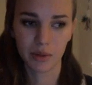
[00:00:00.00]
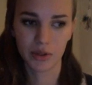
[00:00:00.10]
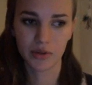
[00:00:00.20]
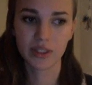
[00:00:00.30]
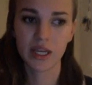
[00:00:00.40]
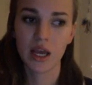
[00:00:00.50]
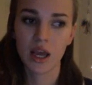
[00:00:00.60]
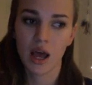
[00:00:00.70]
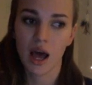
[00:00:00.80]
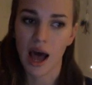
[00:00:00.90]
use.
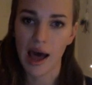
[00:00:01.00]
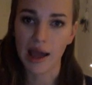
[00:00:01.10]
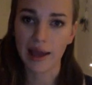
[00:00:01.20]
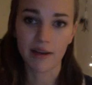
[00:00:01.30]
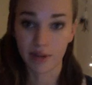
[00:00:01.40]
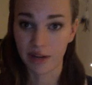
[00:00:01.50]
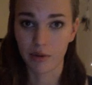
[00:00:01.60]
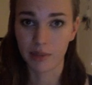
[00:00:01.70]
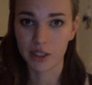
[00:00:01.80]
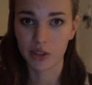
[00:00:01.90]
I have
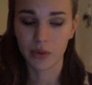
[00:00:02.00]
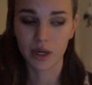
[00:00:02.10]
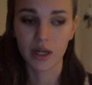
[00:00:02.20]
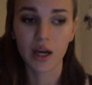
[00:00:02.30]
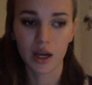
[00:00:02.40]
never been to one.